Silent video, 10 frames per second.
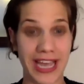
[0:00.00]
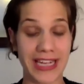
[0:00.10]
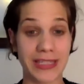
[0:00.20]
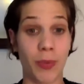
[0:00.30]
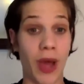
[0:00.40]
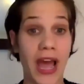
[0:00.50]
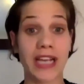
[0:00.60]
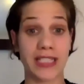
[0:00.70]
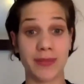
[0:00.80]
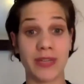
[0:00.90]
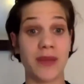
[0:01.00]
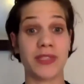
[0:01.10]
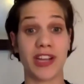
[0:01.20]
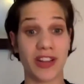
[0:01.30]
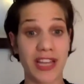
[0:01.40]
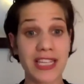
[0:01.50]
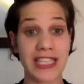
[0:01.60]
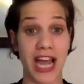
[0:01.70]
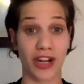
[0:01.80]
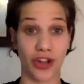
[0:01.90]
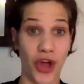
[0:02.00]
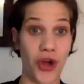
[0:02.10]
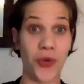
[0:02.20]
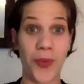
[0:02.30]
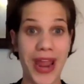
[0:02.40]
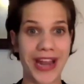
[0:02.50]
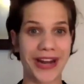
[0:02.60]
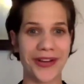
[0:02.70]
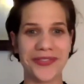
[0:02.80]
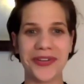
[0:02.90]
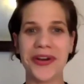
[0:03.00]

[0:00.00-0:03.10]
and why sometimes there is that long wait of